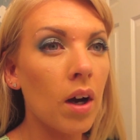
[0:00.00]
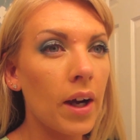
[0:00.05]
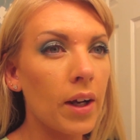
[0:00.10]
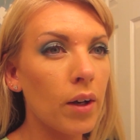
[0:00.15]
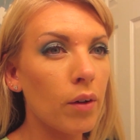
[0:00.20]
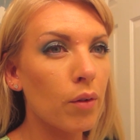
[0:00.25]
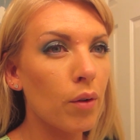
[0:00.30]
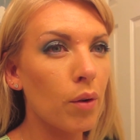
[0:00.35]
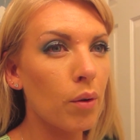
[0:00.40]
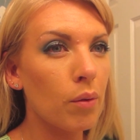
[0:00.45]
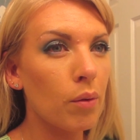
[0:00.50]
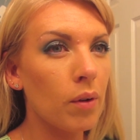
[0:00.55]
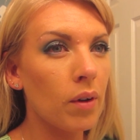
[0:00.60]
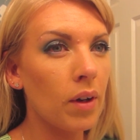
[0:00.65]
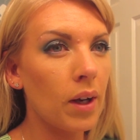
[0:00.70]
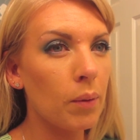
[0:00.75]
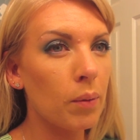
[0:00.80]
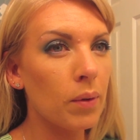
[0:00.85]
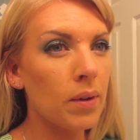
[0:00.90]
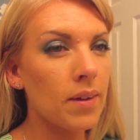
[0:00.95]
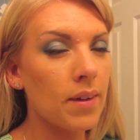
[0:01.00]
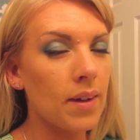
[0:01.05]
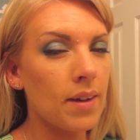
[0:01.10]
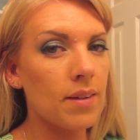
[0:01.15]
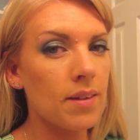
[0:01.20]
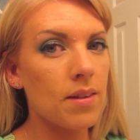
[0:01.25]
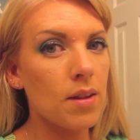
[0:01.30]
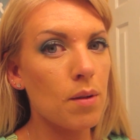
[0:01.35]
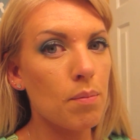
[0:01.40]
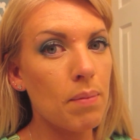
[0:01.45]
I don't know I wouldn't say
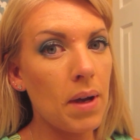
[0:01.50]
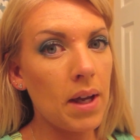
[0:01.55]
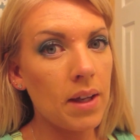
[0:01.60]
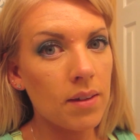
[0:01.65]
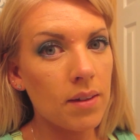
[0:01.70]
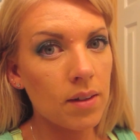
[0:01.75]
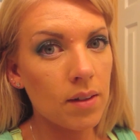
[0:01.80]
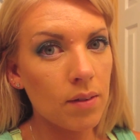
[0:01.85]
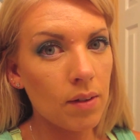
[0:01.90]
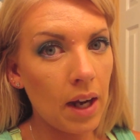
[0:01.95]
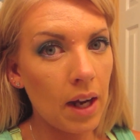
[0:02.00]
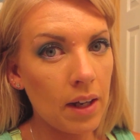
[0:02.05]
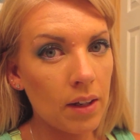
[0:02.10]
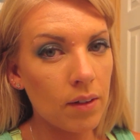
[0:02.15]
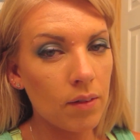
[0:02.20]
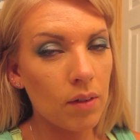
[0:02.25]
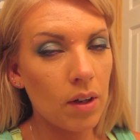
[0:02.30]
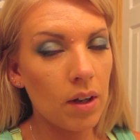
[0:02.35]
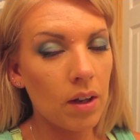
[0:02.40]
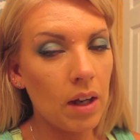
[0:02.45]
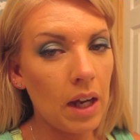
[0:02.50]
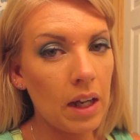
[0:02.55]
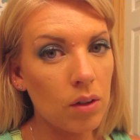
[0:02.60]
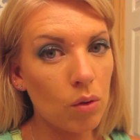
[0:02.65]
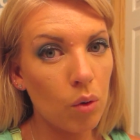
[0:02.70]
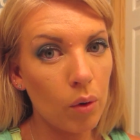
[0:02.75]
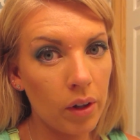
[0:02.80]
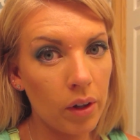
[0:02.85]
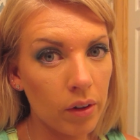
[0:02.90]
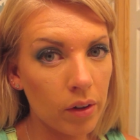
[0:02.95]
it's the best at, at
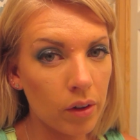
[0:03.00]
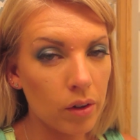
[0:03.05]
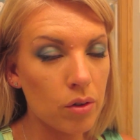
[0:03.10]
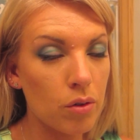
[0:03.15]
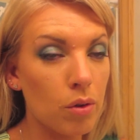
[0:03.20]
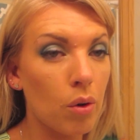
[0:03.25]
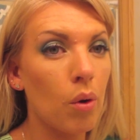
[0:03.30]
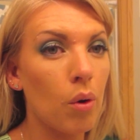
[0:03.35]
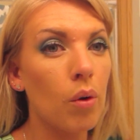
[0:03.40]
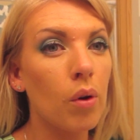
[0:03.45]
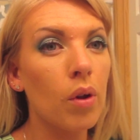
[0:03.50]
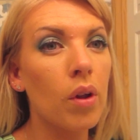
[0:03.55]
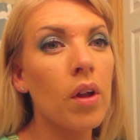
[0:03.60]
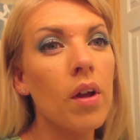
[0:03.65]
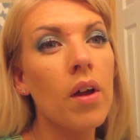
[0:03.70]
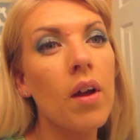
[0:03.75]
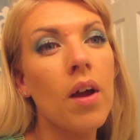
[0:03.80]
oil control